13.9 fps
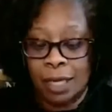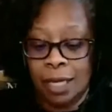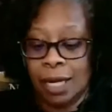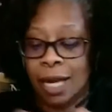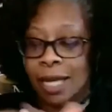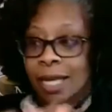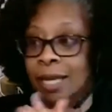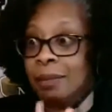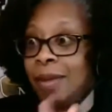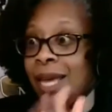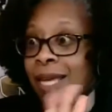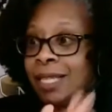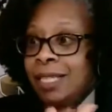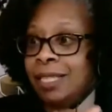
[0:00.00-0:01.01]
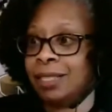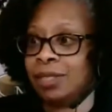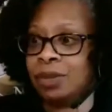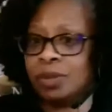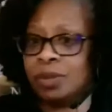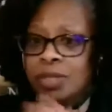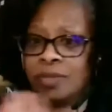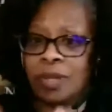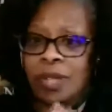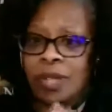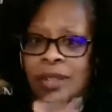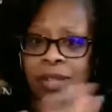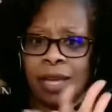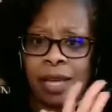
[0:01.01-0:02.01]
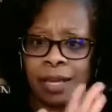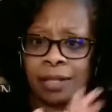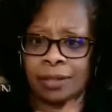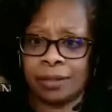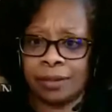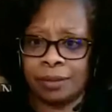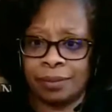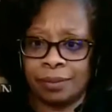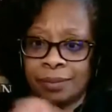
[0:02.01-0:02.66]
and I can make it into different things.